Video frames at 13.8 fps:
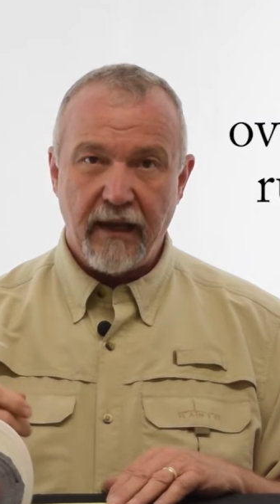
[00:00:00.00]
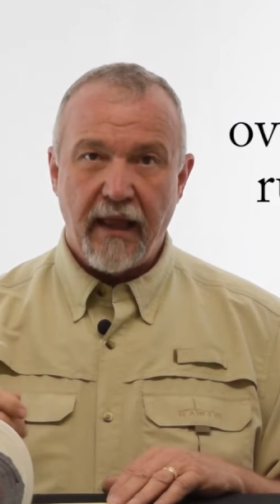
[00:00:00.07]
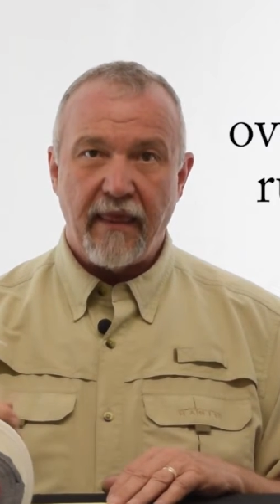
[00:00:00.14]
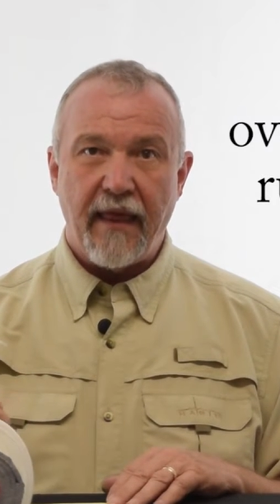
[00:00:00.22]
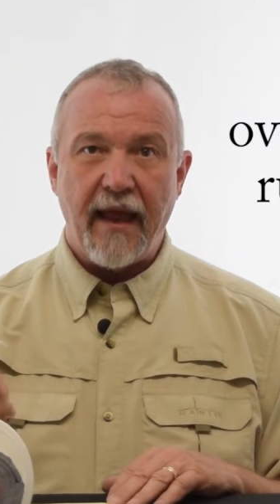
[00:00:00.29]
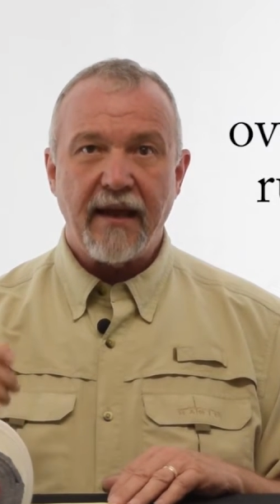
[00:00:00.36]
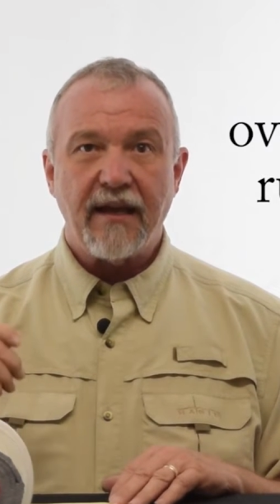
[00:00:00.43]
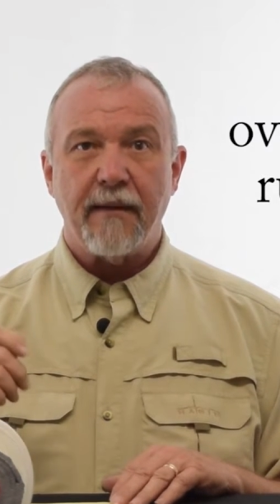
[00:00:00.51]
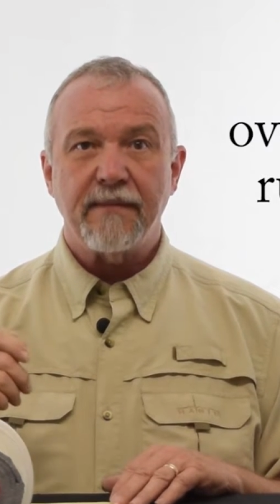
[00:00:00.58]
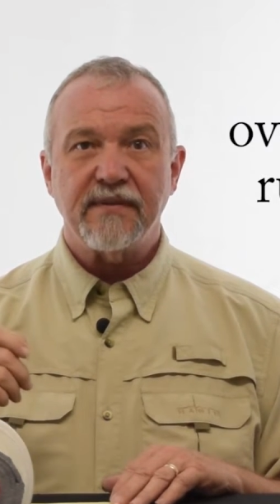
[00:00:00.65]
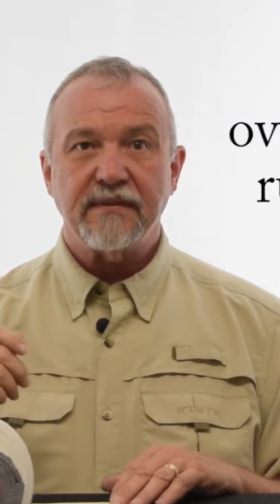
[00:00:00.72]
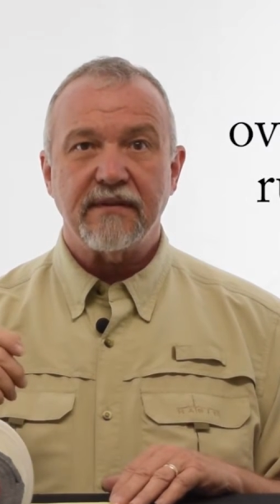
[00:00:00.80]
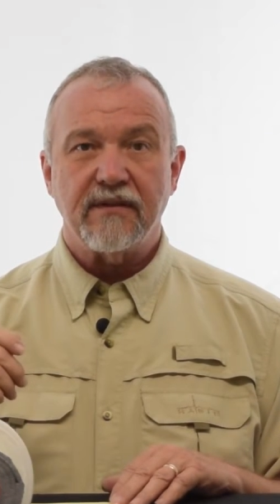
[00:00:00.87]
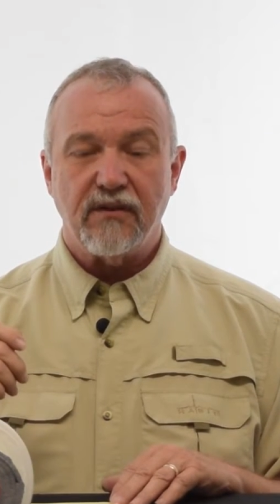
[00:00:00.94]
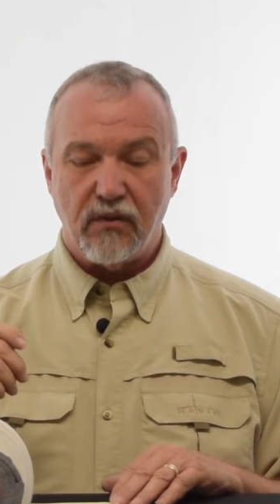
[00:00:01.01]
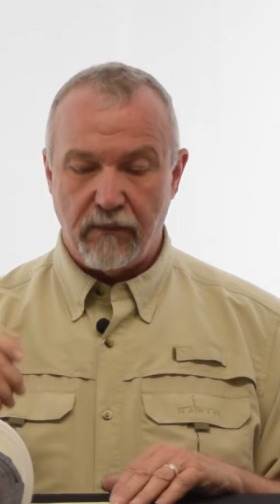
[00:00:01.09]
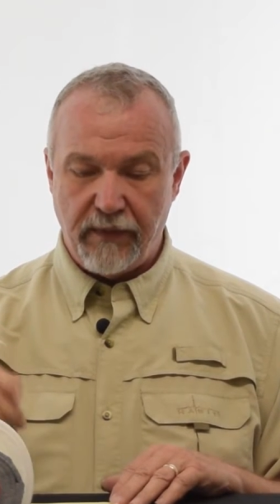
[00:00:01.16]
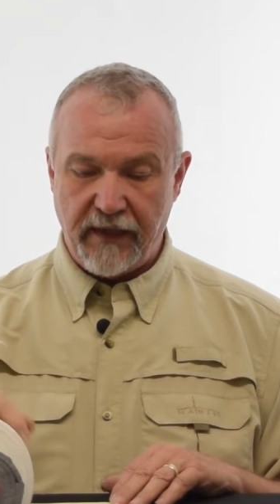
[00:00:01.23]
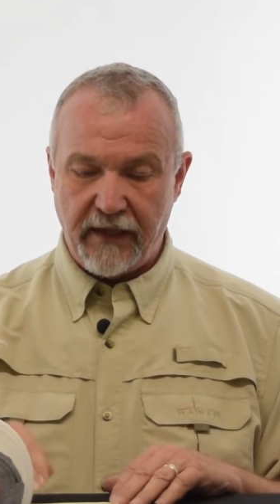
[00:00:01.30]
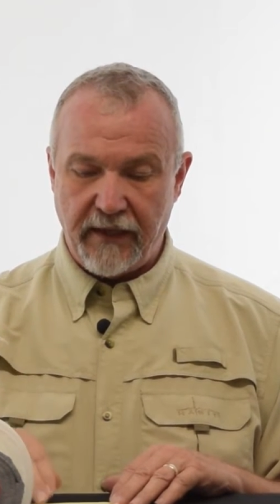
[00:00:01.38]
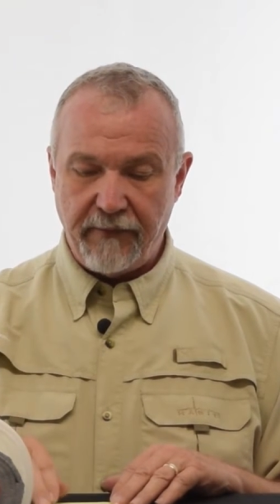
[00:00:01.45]
that comes to
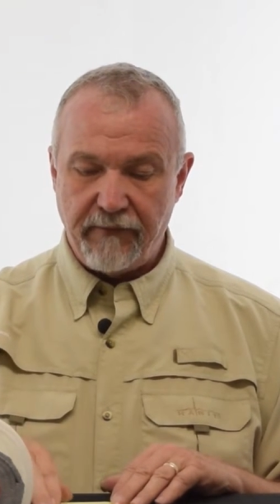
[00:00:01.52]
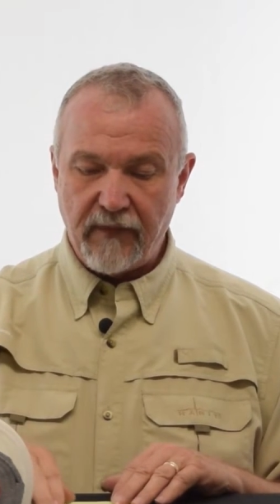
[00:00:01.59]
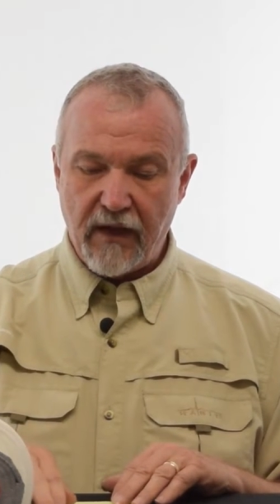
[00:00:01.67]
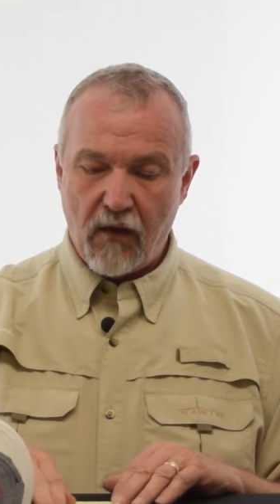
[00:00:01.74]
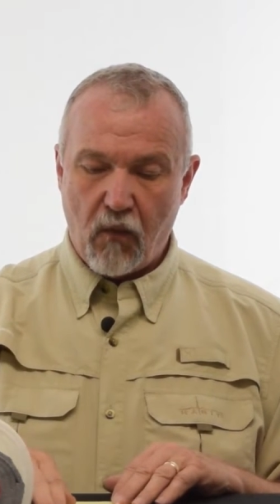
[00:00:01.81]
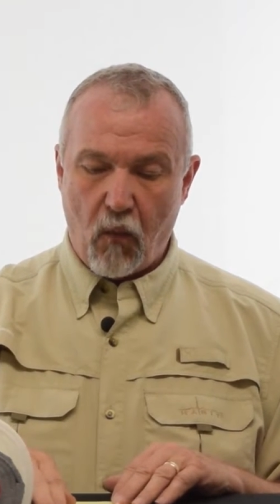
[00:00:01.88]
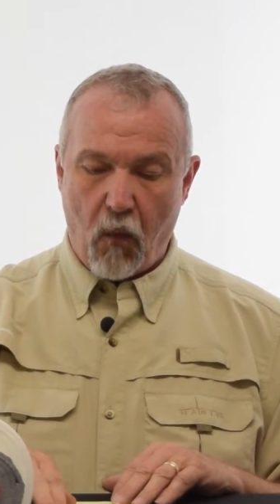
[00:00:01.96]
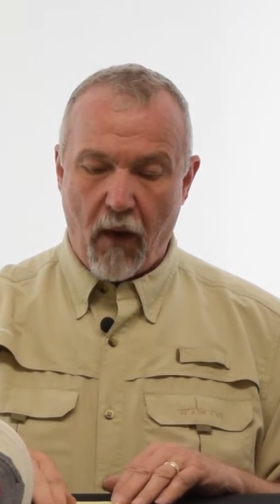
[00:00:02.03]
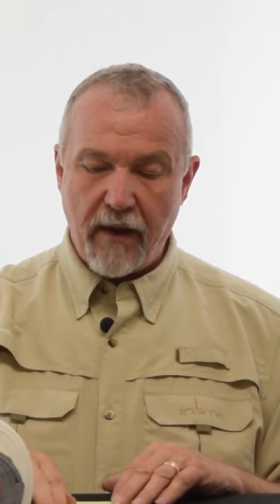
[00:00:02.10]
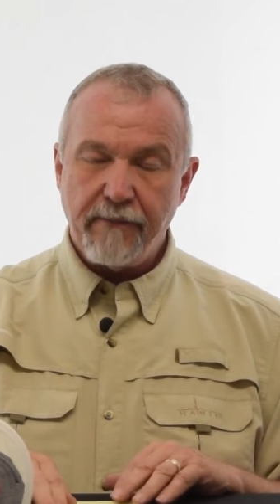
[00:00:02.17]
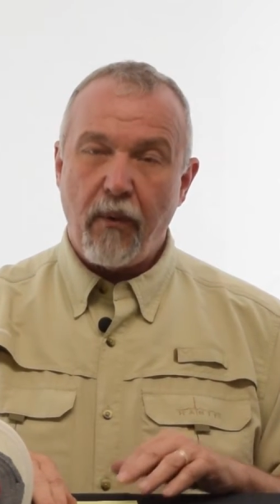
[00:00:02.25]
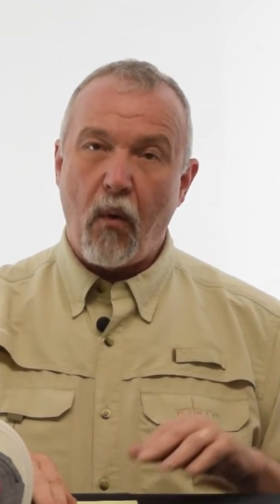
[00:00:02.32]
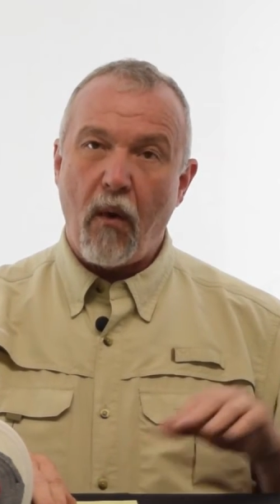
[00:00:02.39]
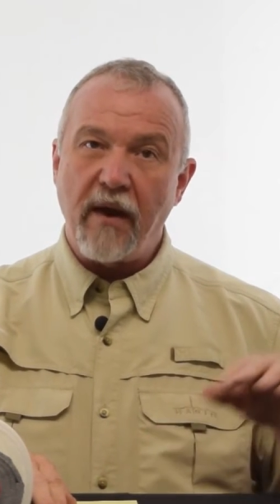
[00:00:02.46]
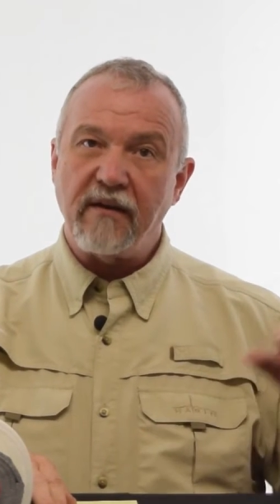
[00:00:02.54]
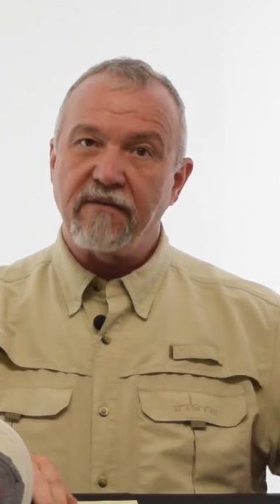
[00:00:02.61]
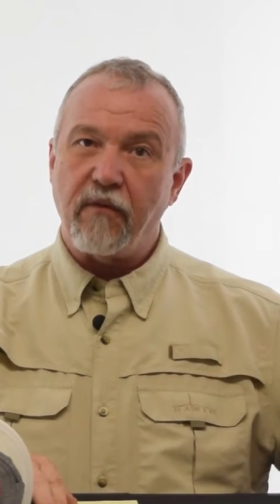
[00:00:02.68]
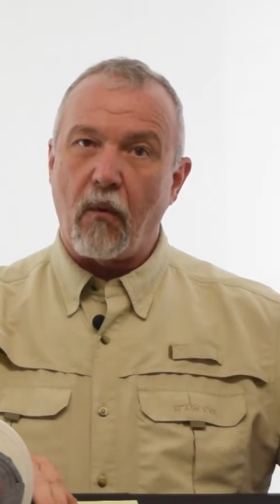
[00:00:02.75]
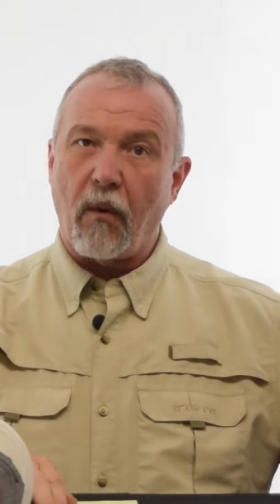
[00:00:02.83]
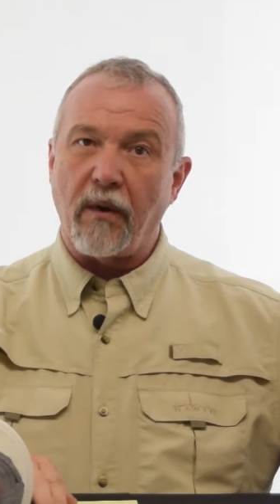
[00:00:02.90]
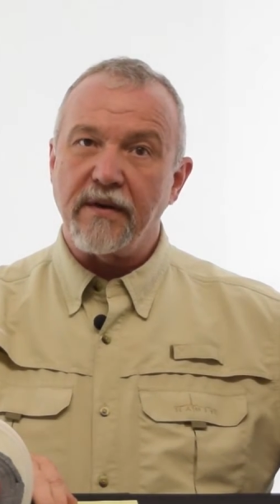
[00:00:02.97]
be
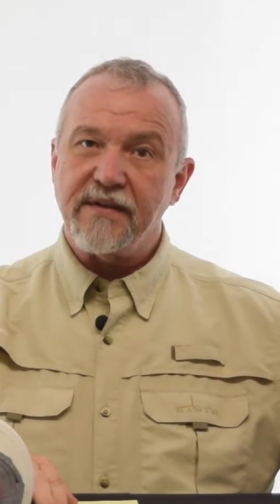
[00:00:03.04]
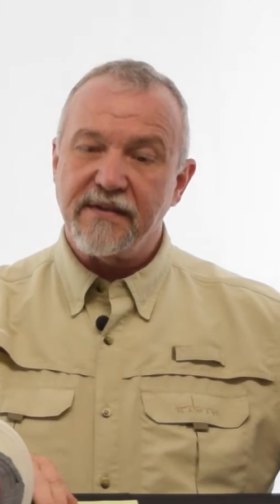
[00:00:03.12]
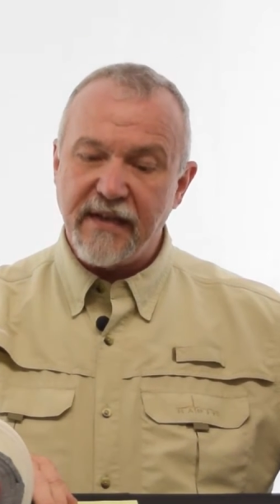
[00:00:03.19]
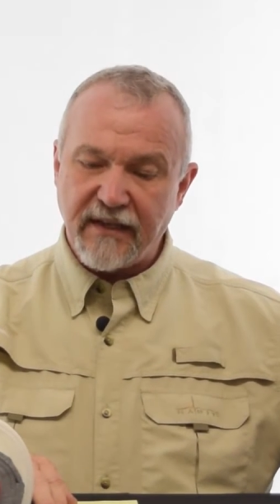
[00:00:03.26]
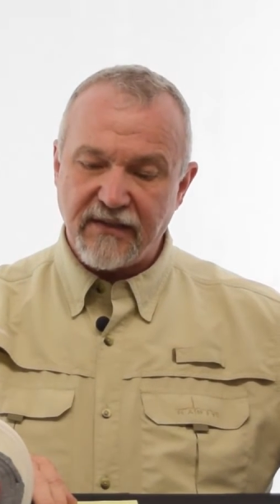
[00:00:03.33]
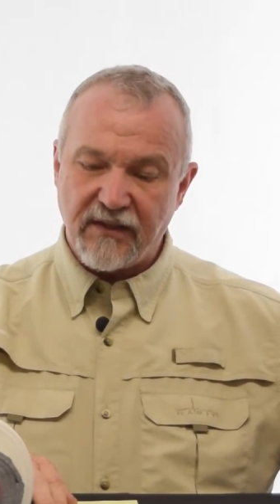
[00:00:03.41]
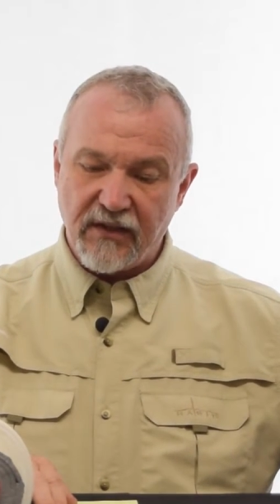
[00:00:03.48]
1.46